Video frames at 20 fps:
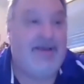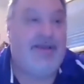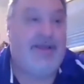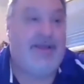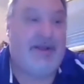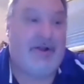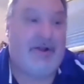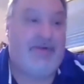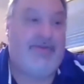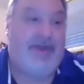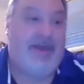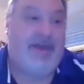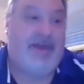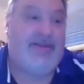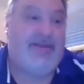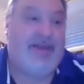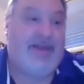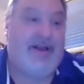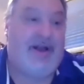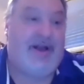
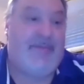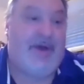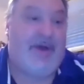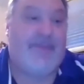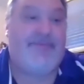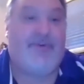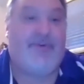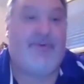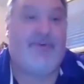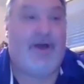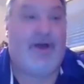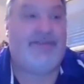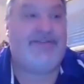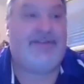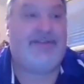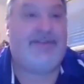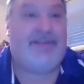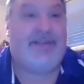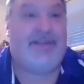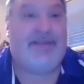they come up to
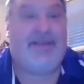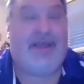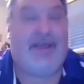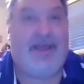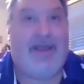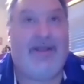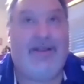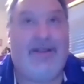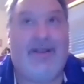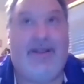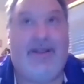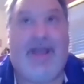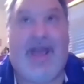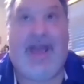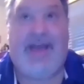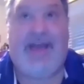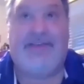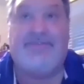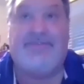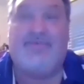us, and
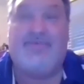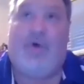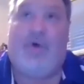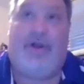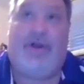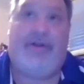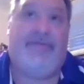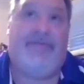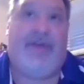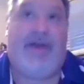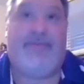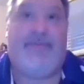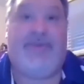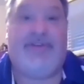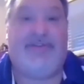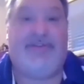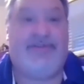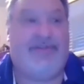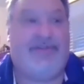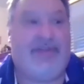as one of them
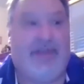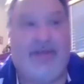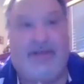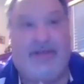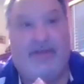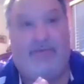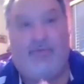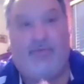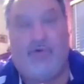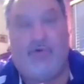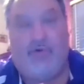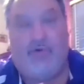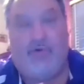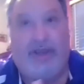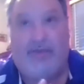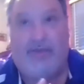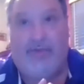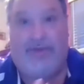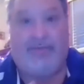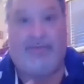is
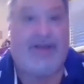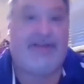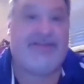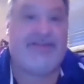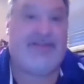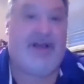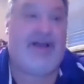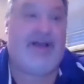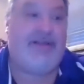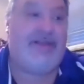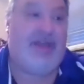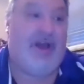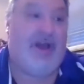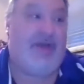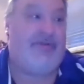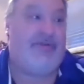working with my son, the